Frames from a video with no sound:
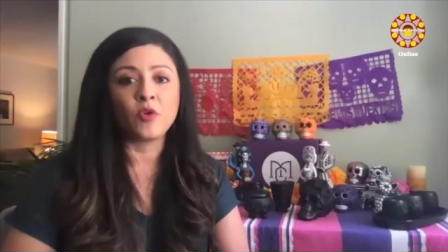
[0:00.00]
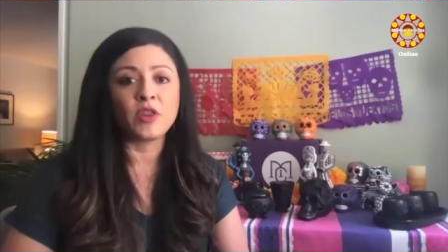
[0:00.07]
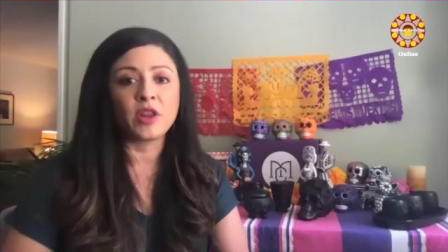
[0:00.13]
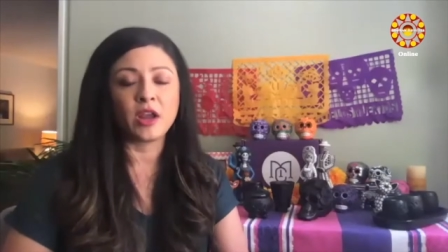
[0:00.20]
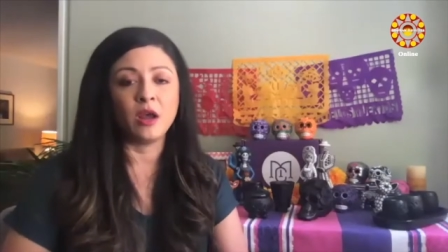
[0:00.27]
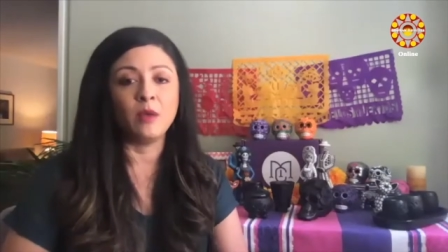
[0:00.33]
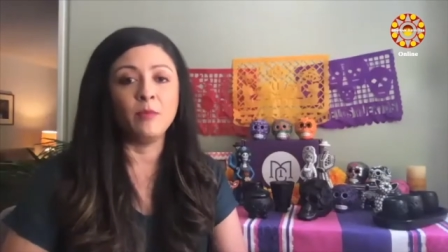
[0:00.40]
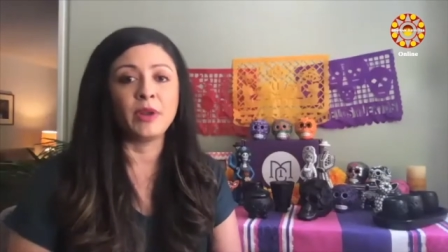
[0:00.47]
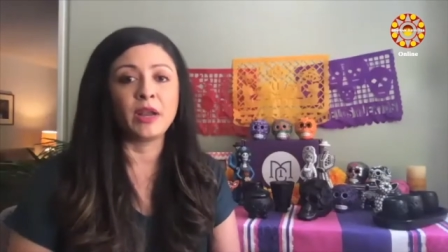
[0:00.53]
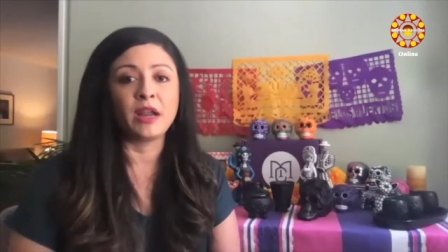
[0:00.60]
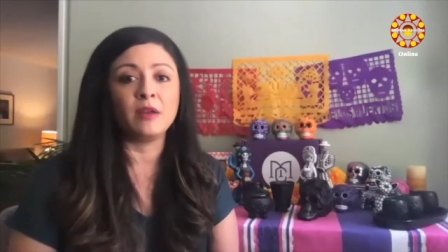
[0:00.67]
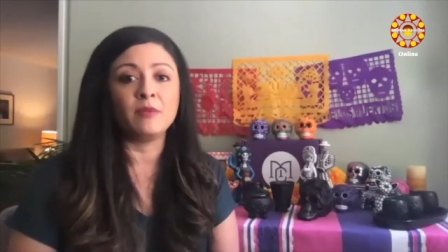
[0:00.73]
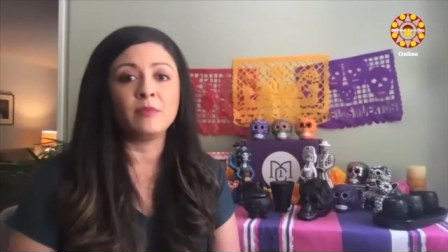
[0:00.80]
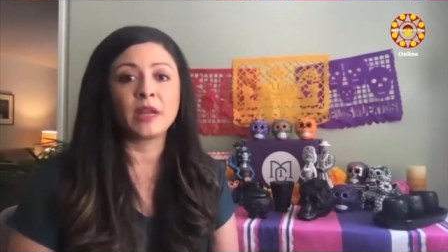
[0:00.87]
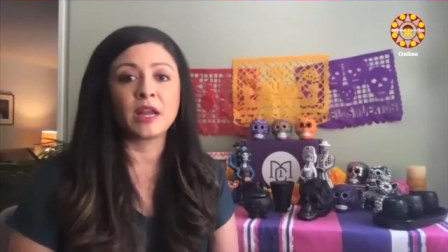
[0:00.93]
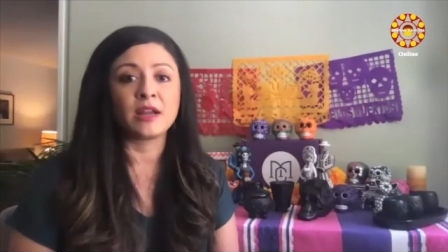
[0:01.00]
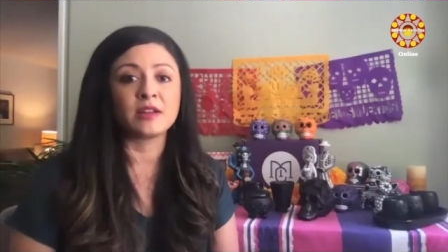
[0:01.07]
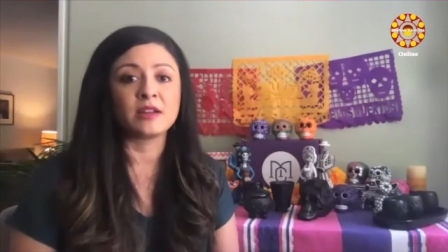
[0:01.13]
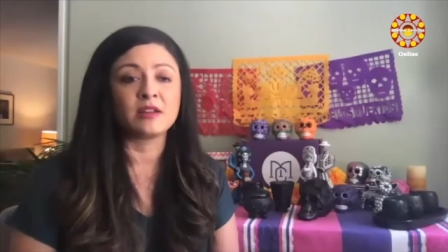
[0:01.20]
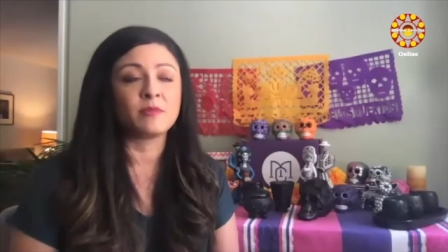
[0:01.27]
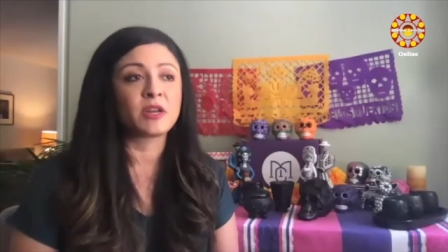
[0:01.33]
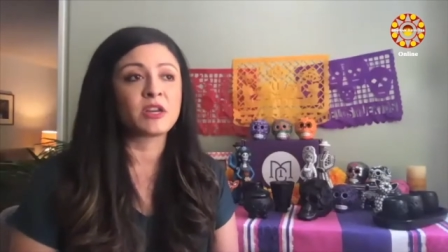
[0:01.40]
the company because,
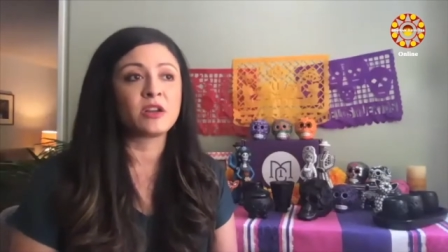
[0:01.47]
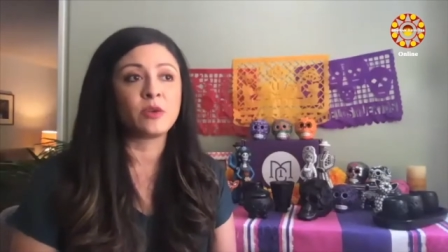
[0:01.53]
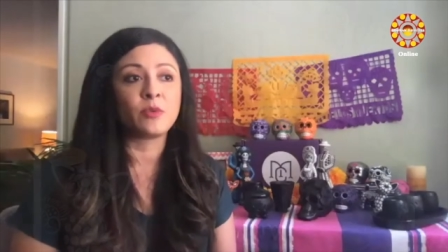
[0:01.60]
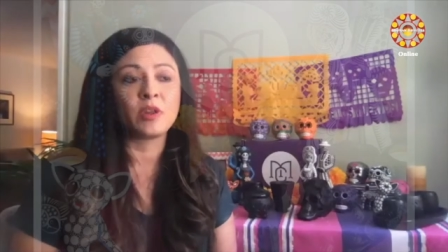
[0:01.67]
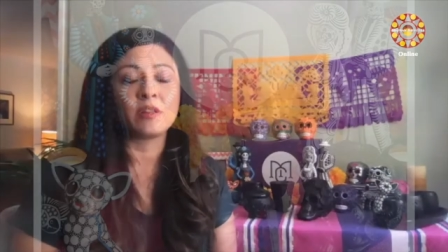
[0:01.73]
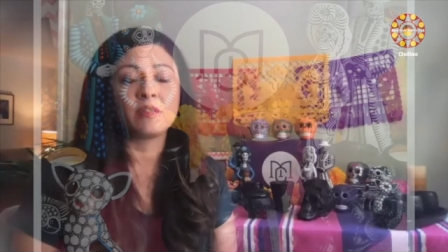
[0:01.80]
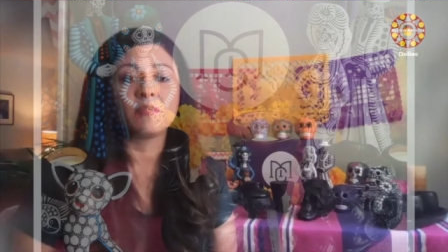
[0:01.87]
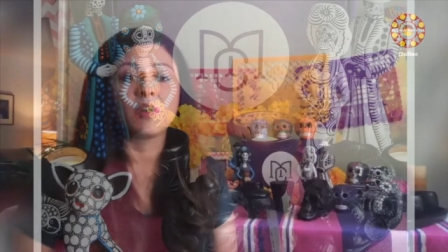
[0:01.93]
especially with our